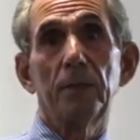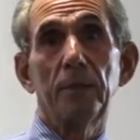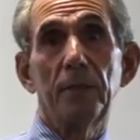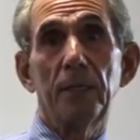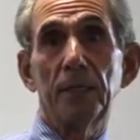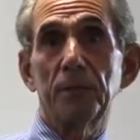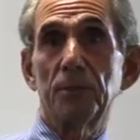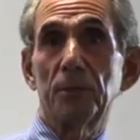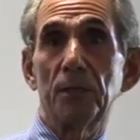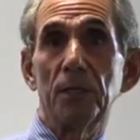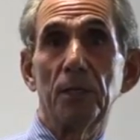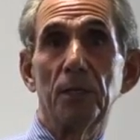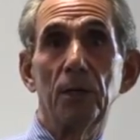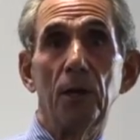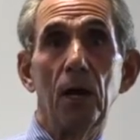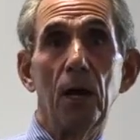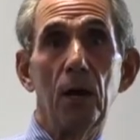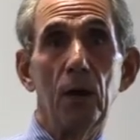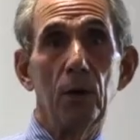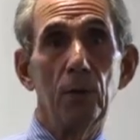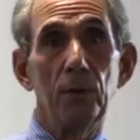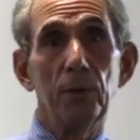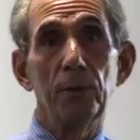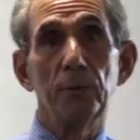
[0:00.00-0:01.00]
next thing you
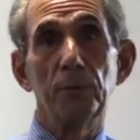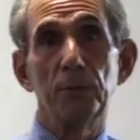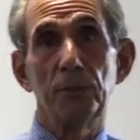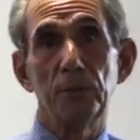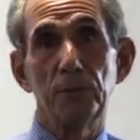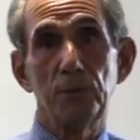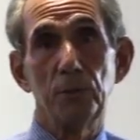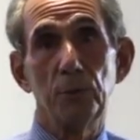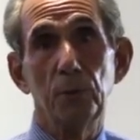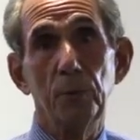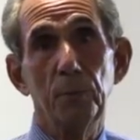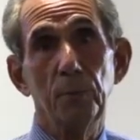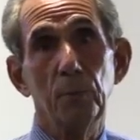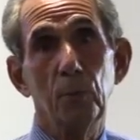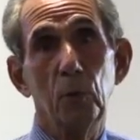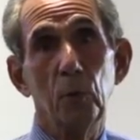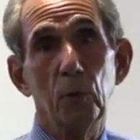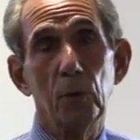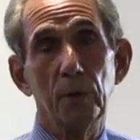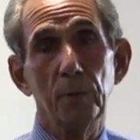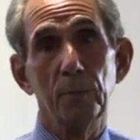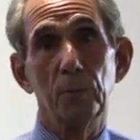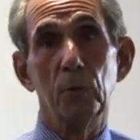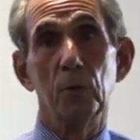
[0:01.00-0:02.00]
know, they were just doing
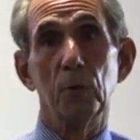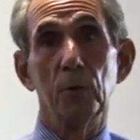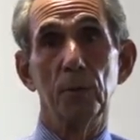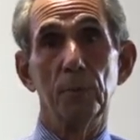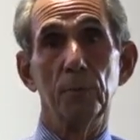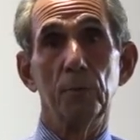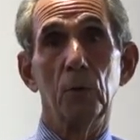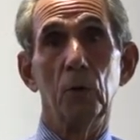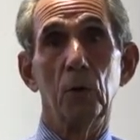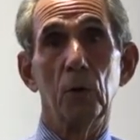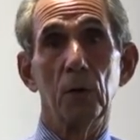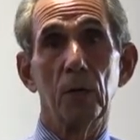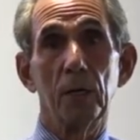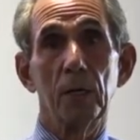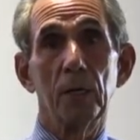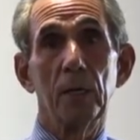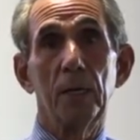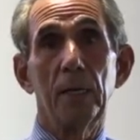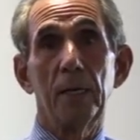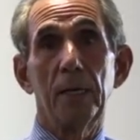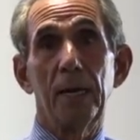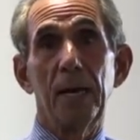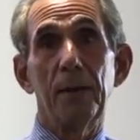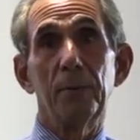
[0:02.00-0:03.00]
more and more and more.
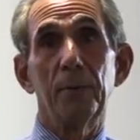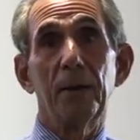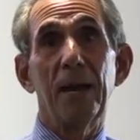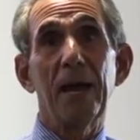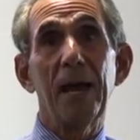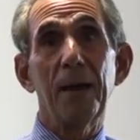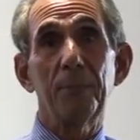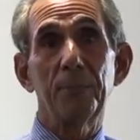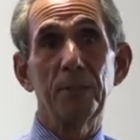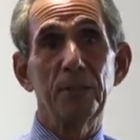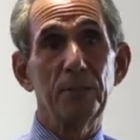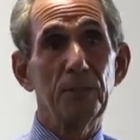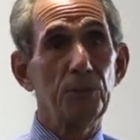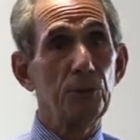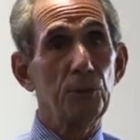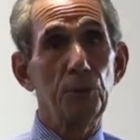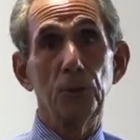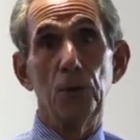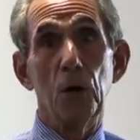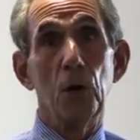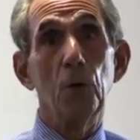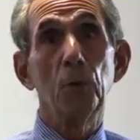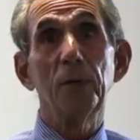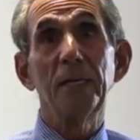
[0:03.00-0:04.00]
And what happens is you
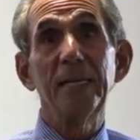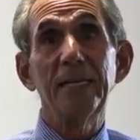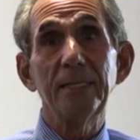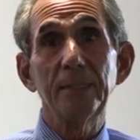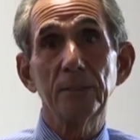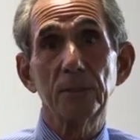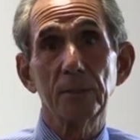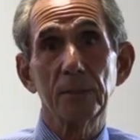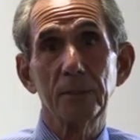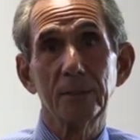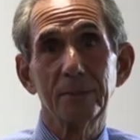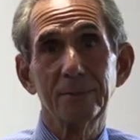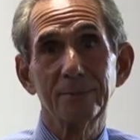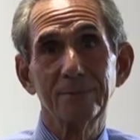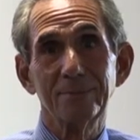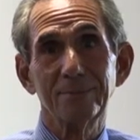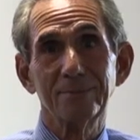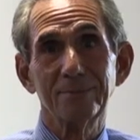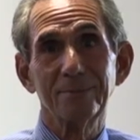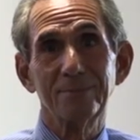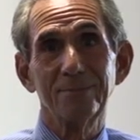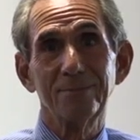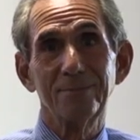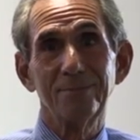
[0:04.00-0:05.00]
don't eat,
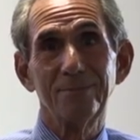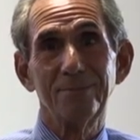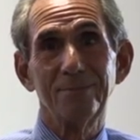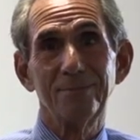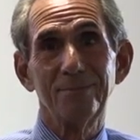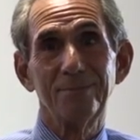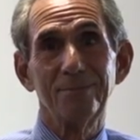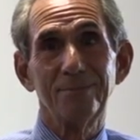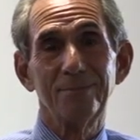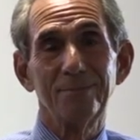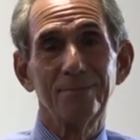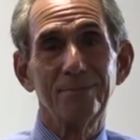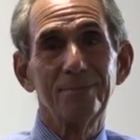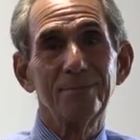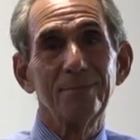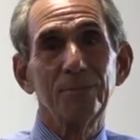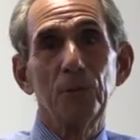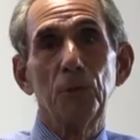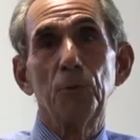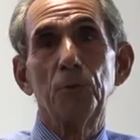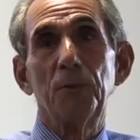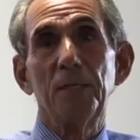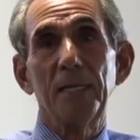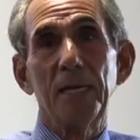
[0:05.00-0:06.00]

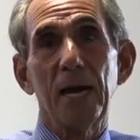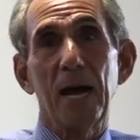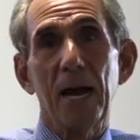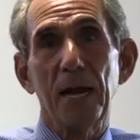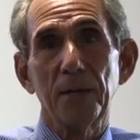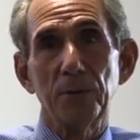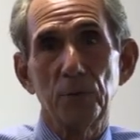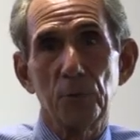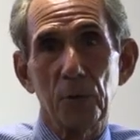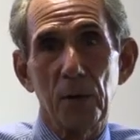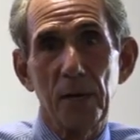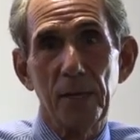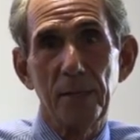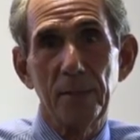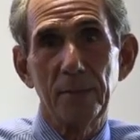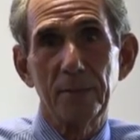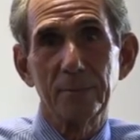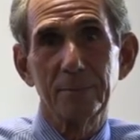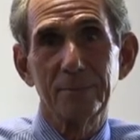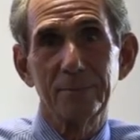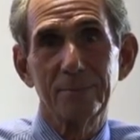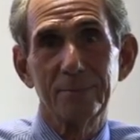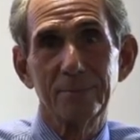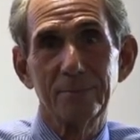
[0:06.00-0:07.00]
you dehydrate,
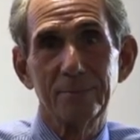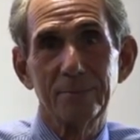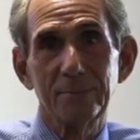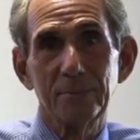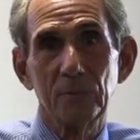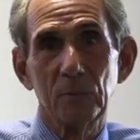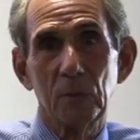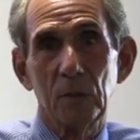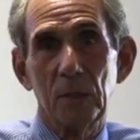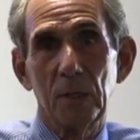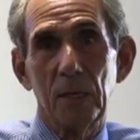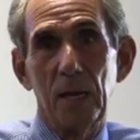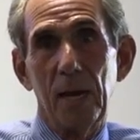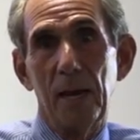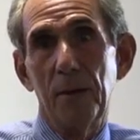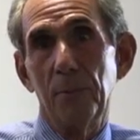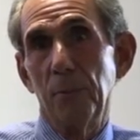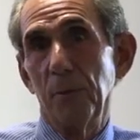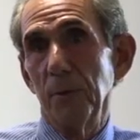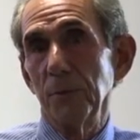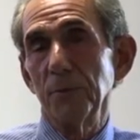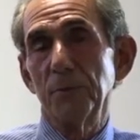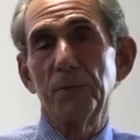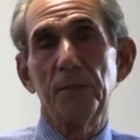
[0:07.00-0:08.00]
and
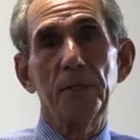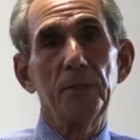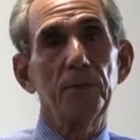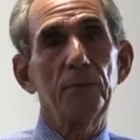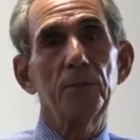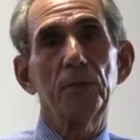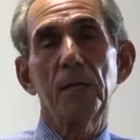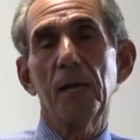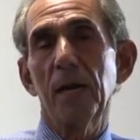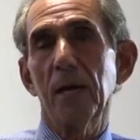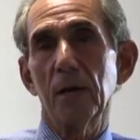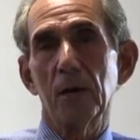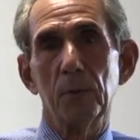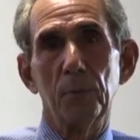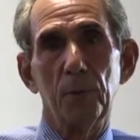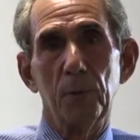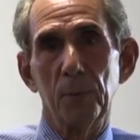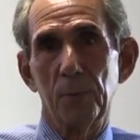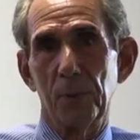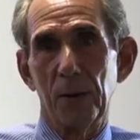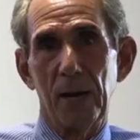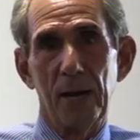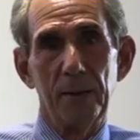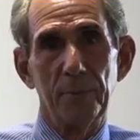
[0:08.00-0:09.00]
we were seeing terrible
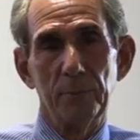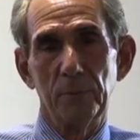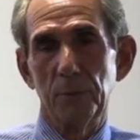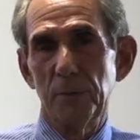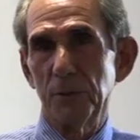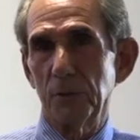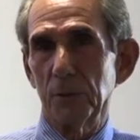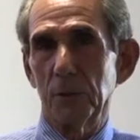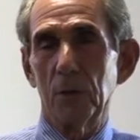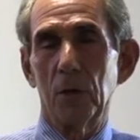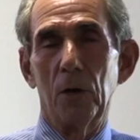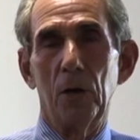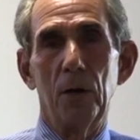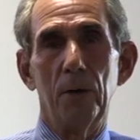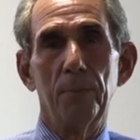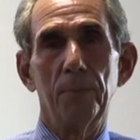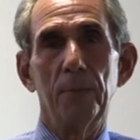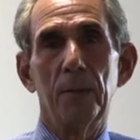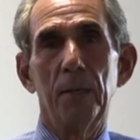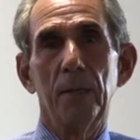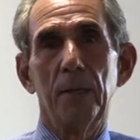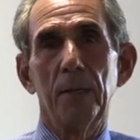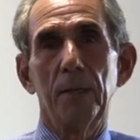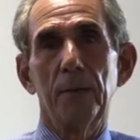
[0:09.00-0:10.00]
problems. We used to call
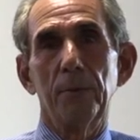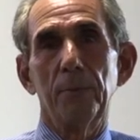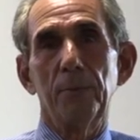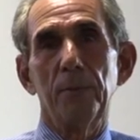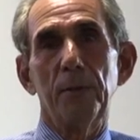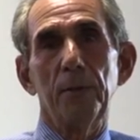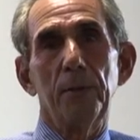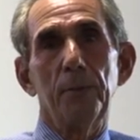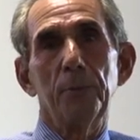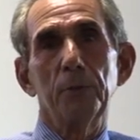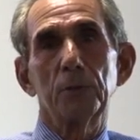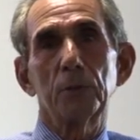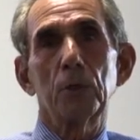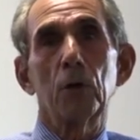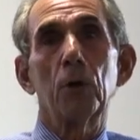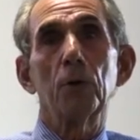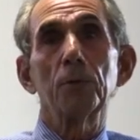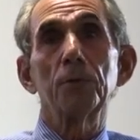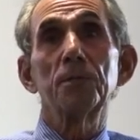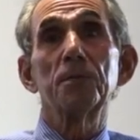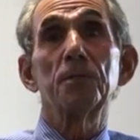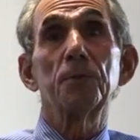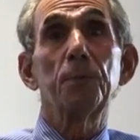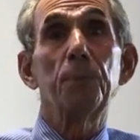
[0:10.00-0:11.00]
them, it was
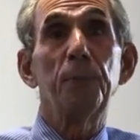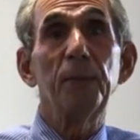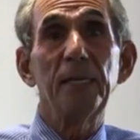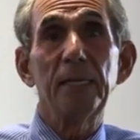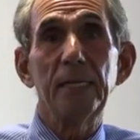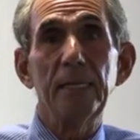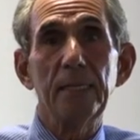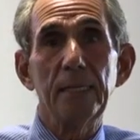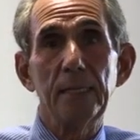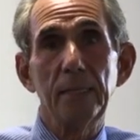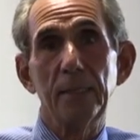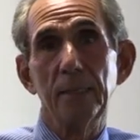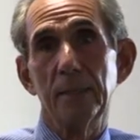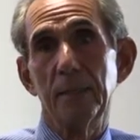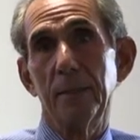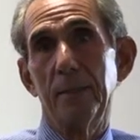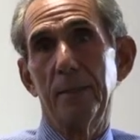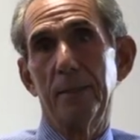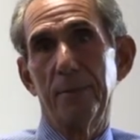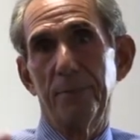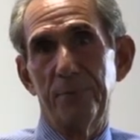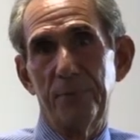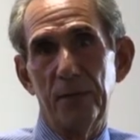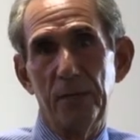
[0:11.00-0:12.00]
called speed,
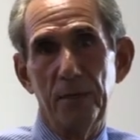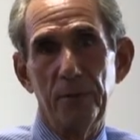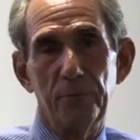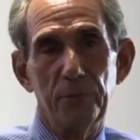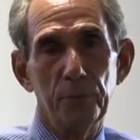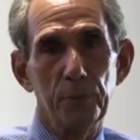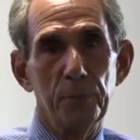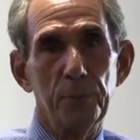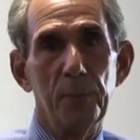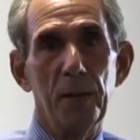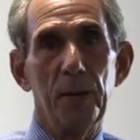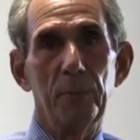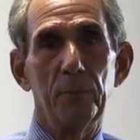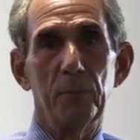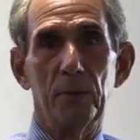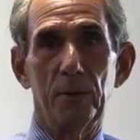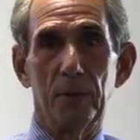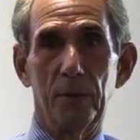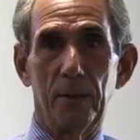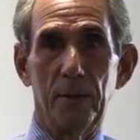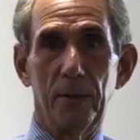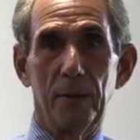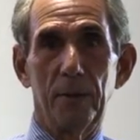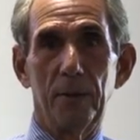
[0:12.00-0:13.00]
if any of you remember.
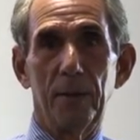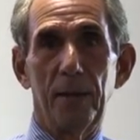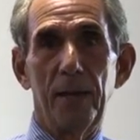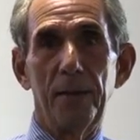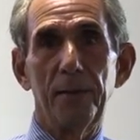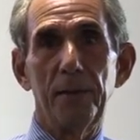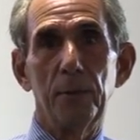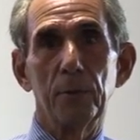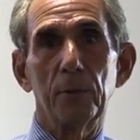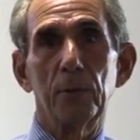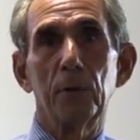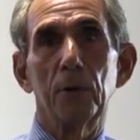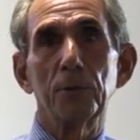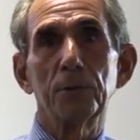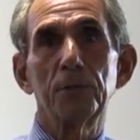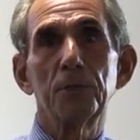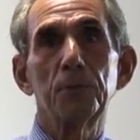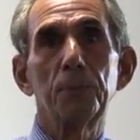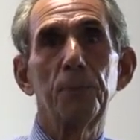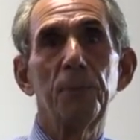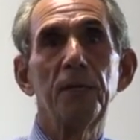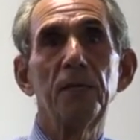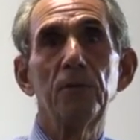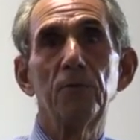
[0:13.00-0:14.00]
And they were called
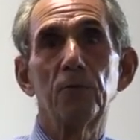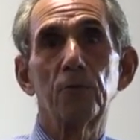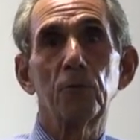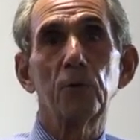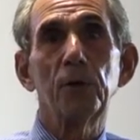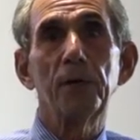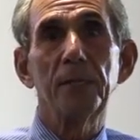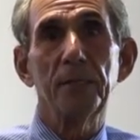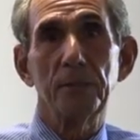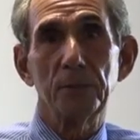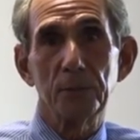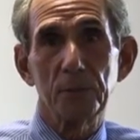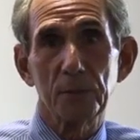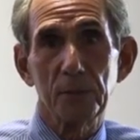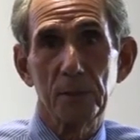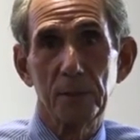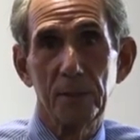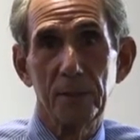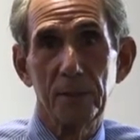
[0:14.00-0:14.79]
speed freaks